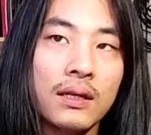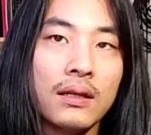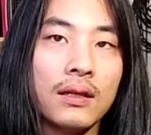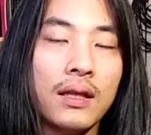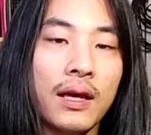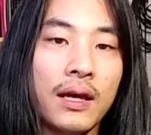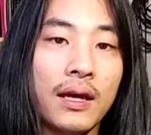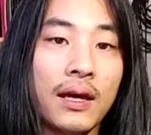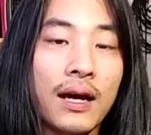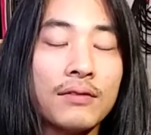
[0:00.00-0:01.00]
they
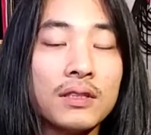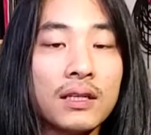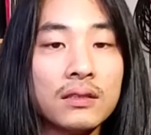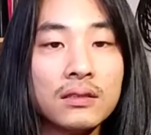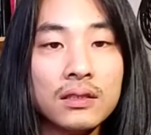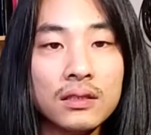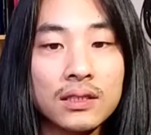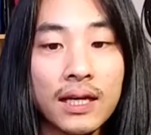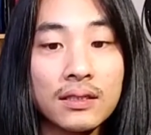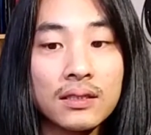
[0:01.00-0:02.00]
have a tendency to
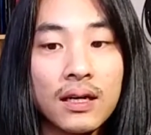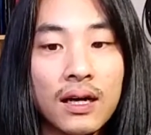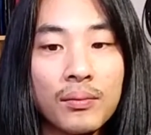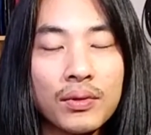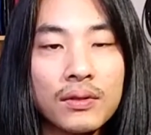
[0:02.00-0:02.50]
tense up